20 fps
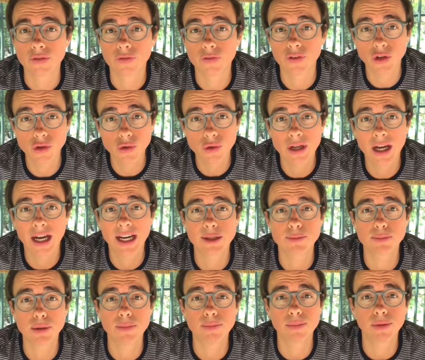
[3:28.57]
for you
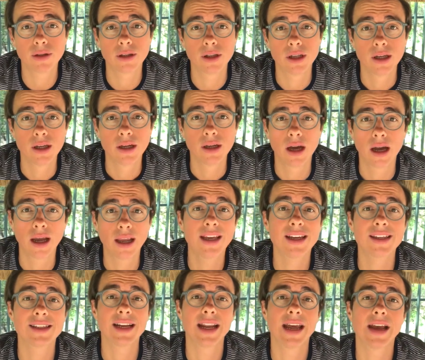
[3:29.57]
nice people,
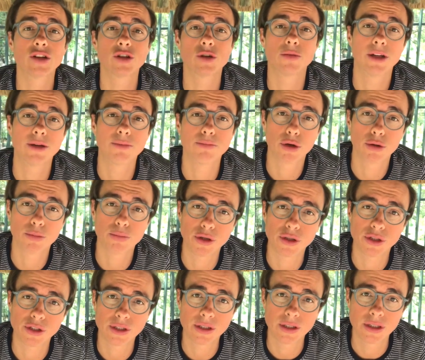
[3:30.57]
here's an extra mint per
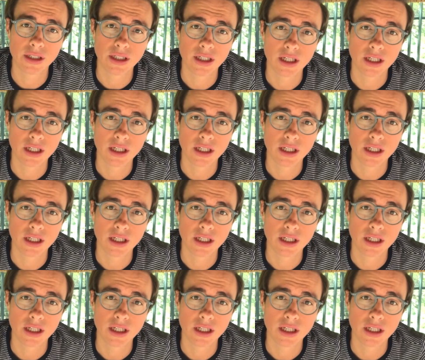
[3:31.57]
person.